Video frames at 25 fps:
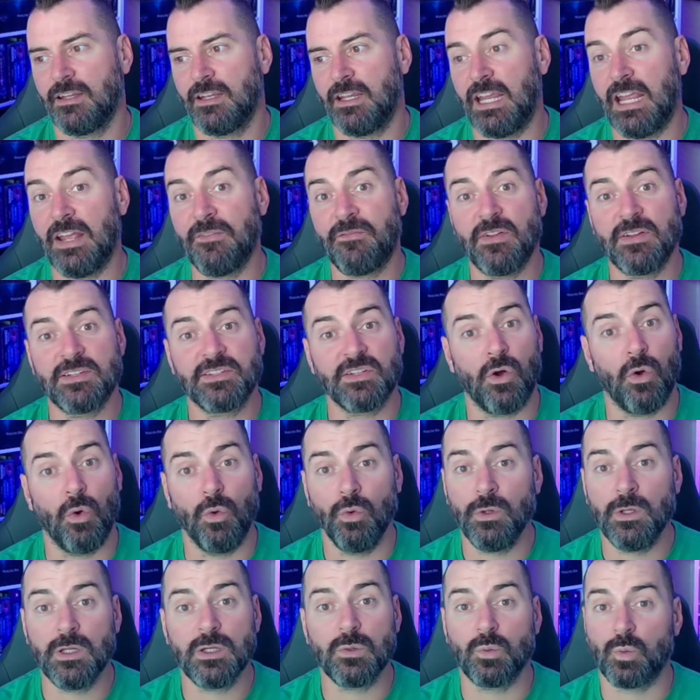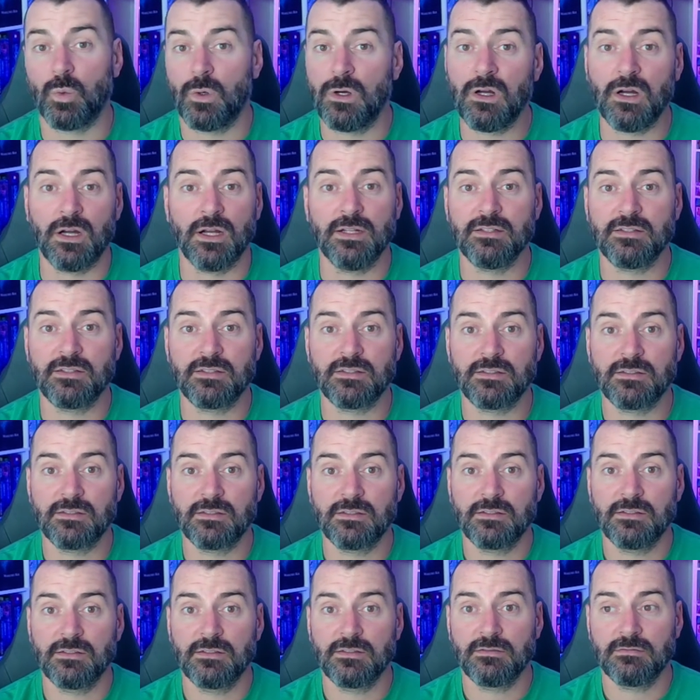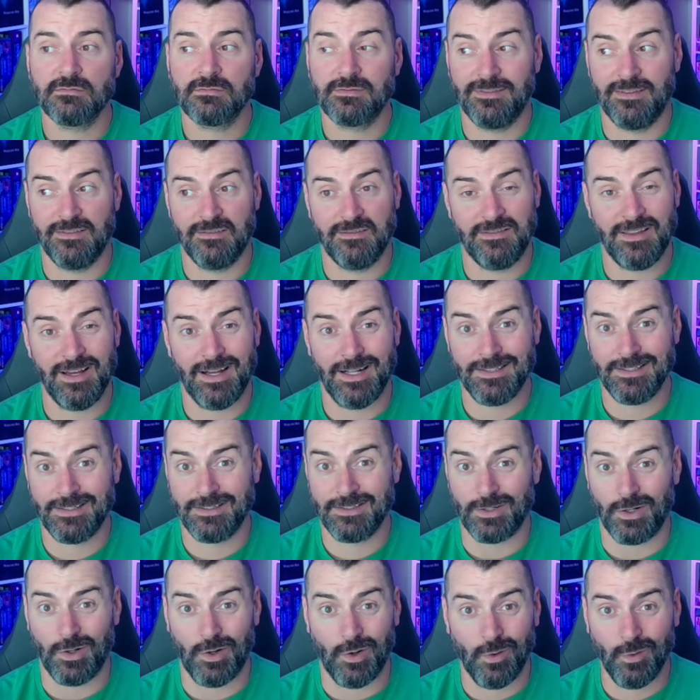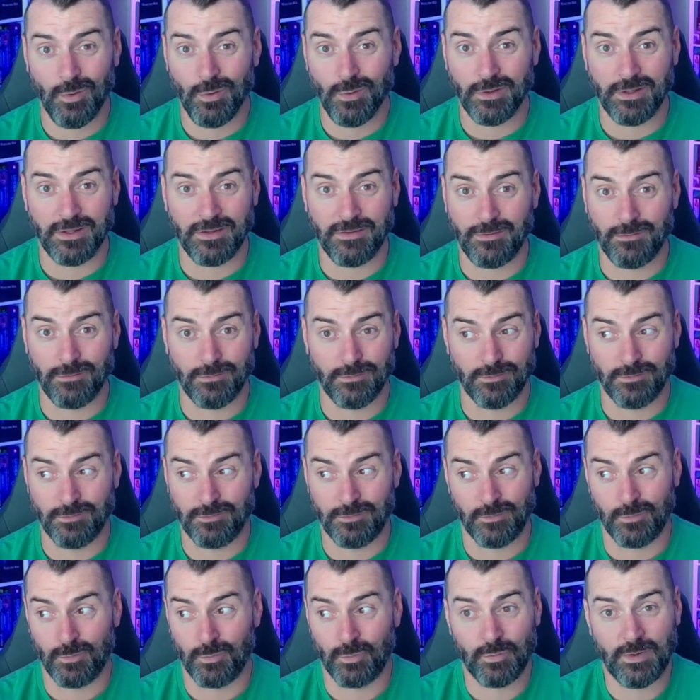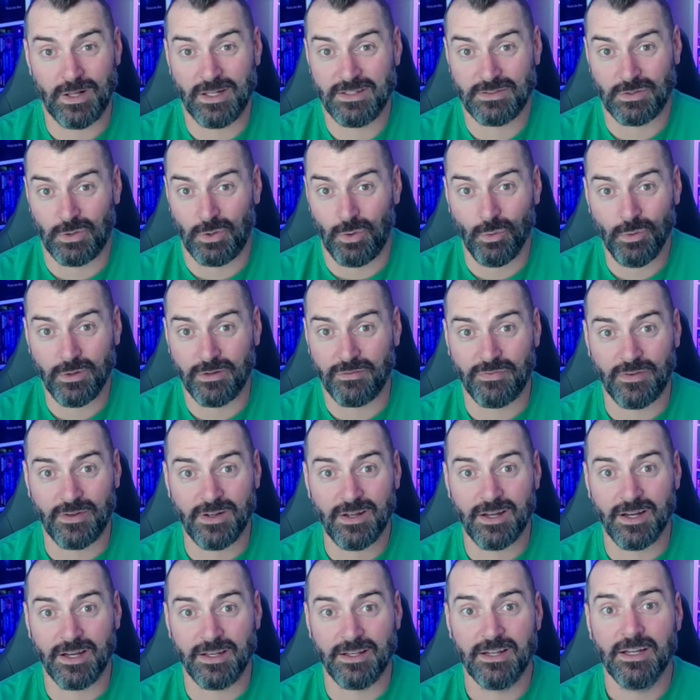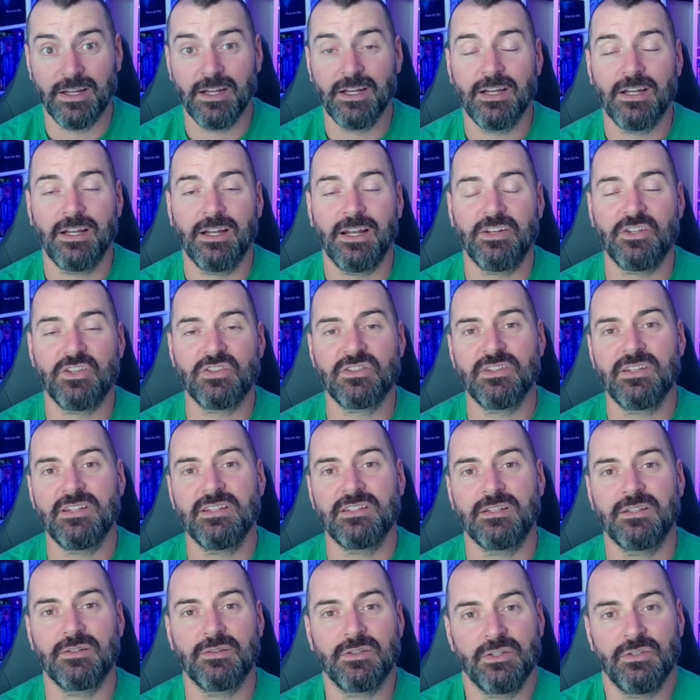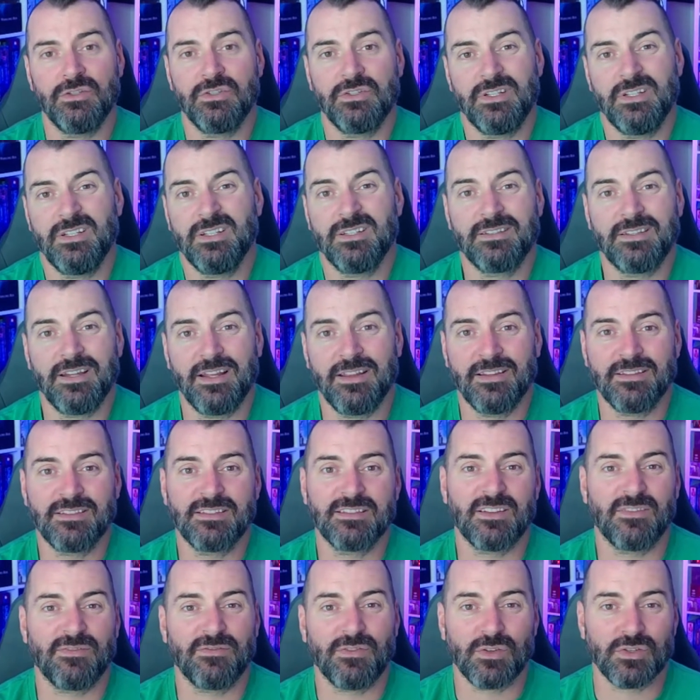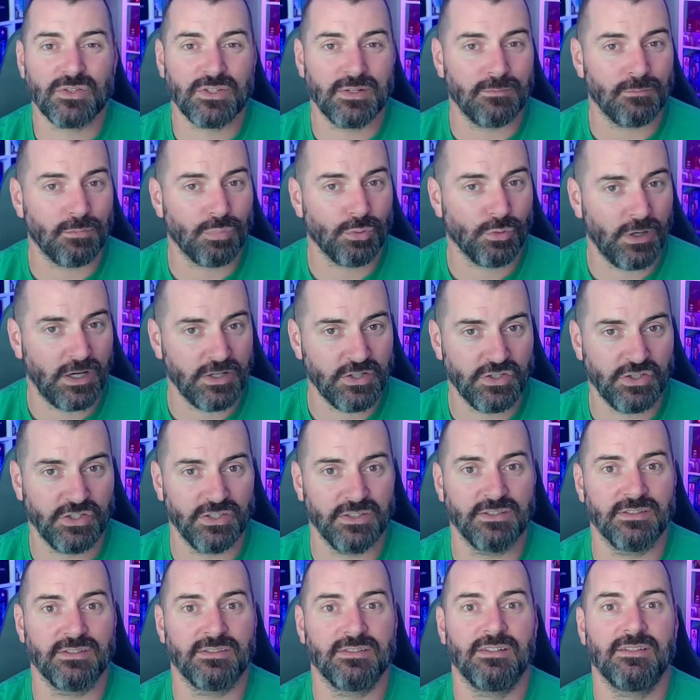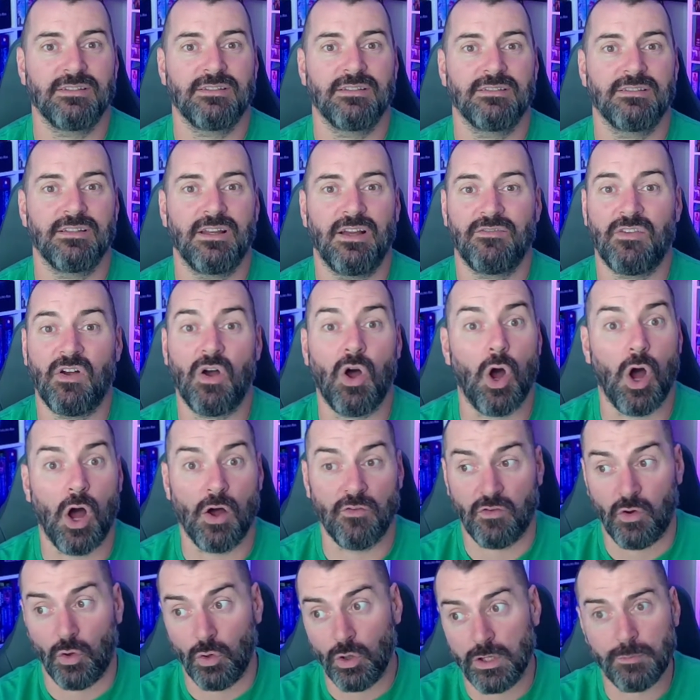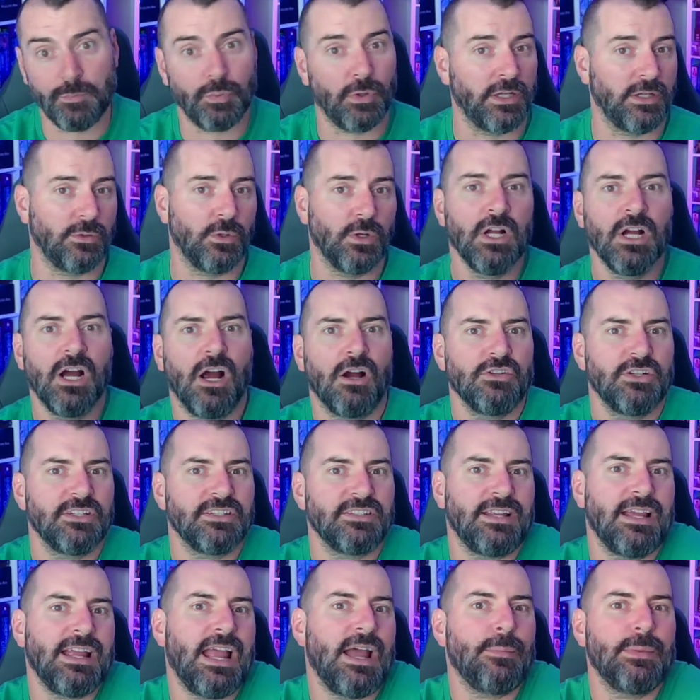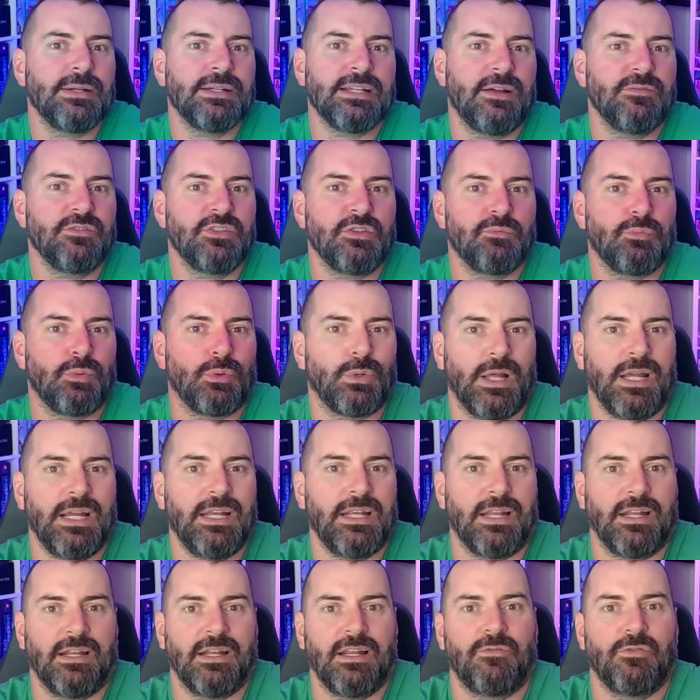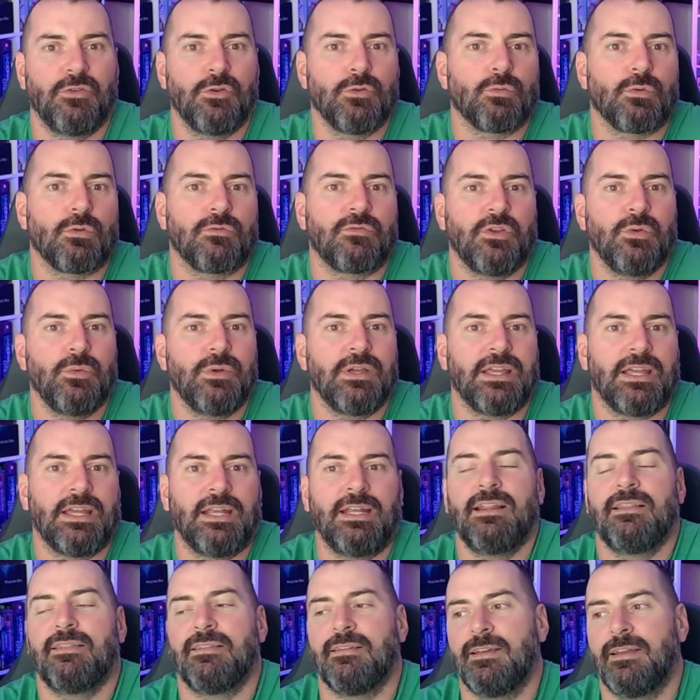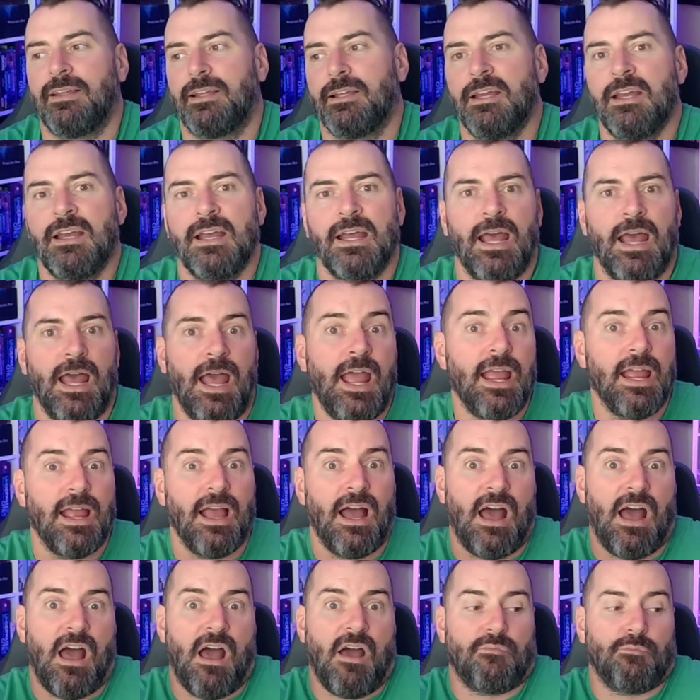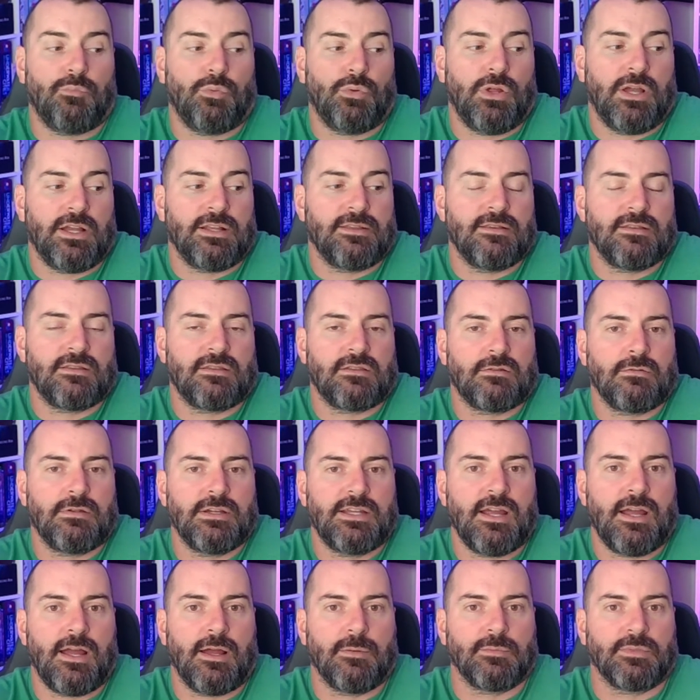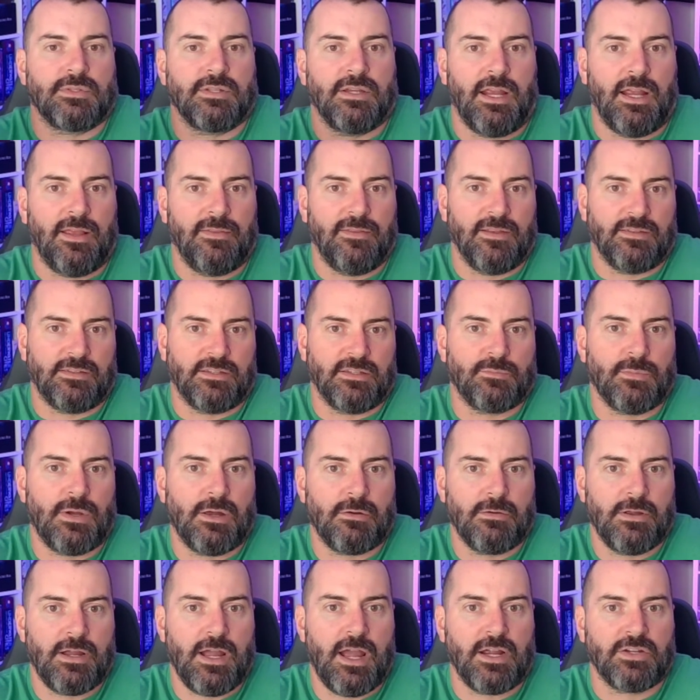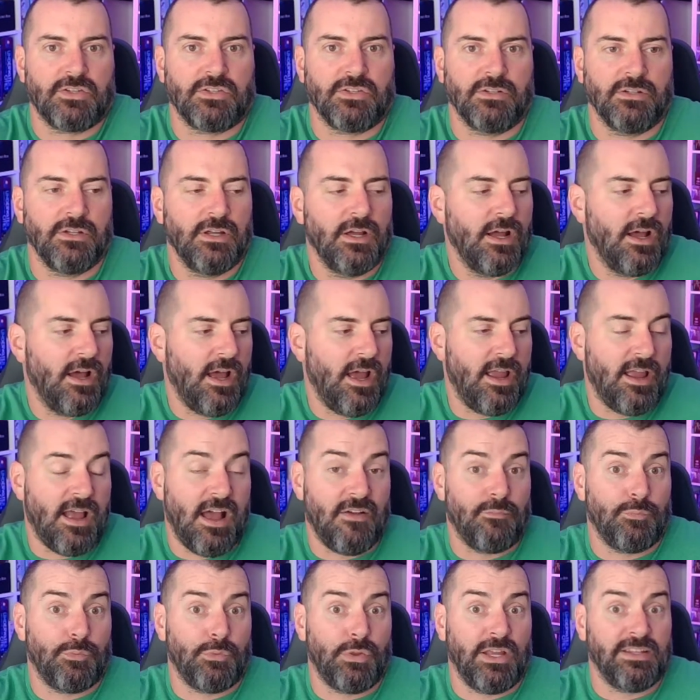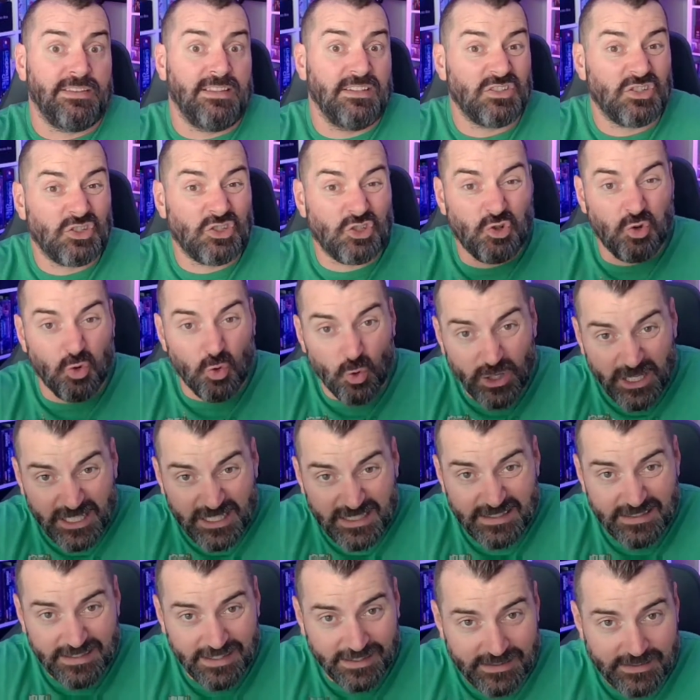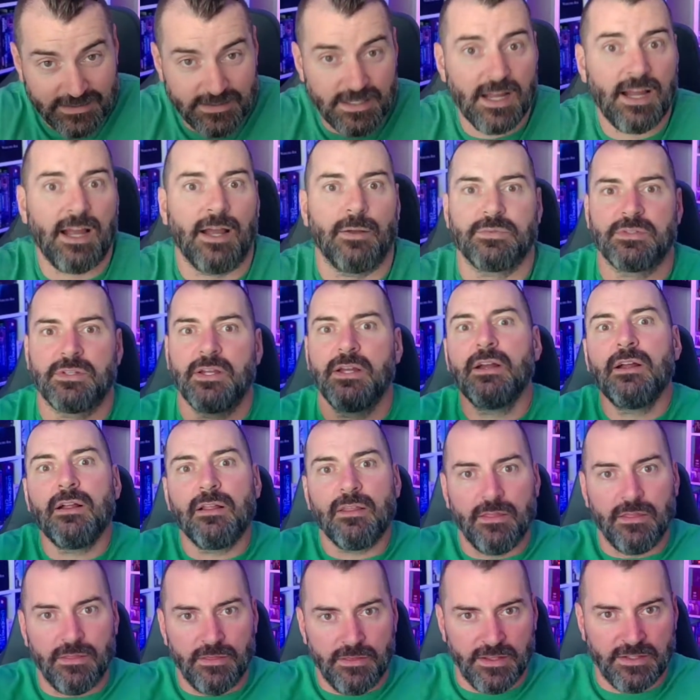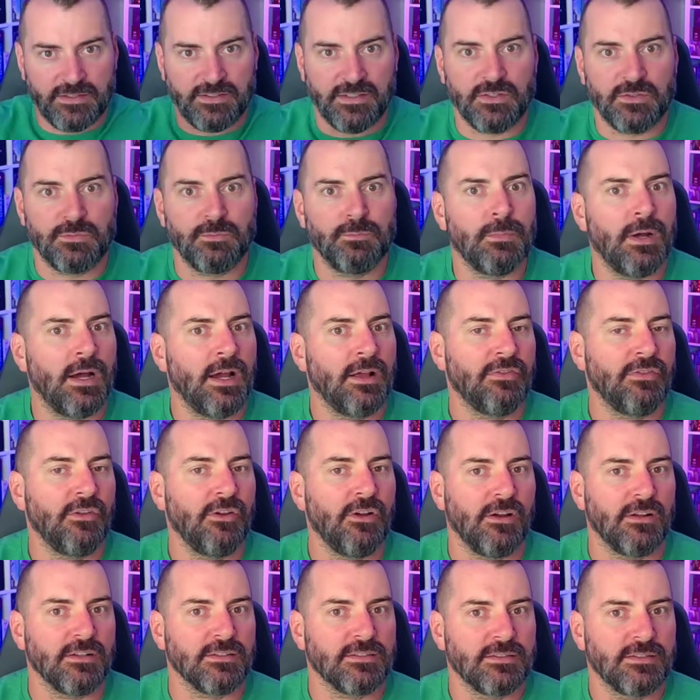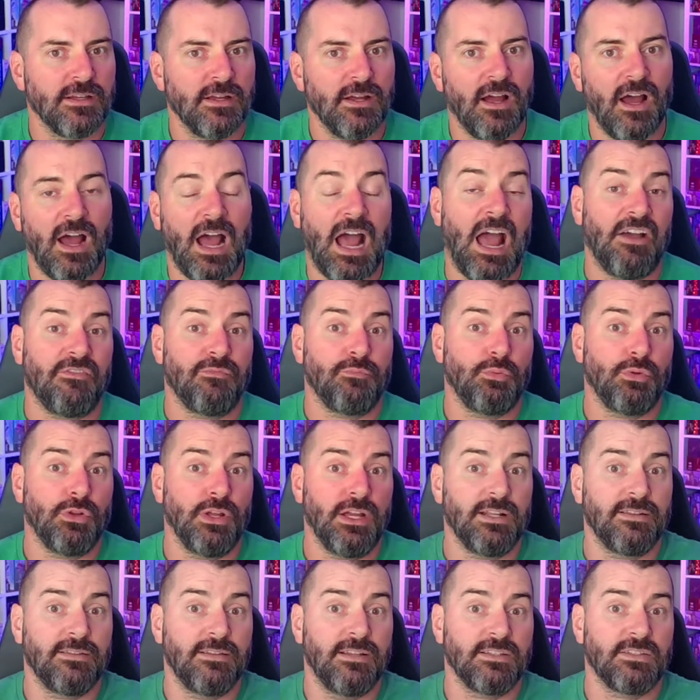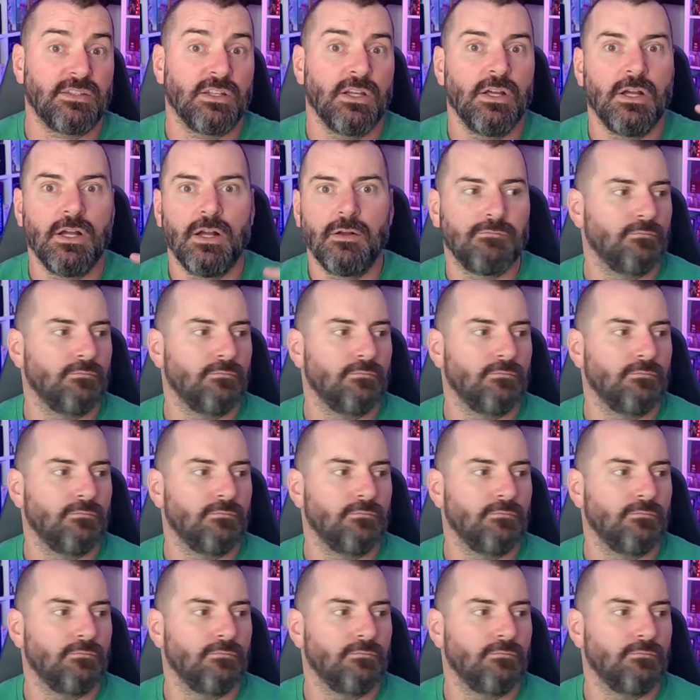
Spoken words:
if it's only once, that's totally fine. You just need to say, this is a first impressions. This is I've only played it, or just say how many times you played it. If you're reviewing anything, hey, I've played this 3 times, and this is my reaction. Hey, I've played this 26 times. This is my thoughts. I've played this.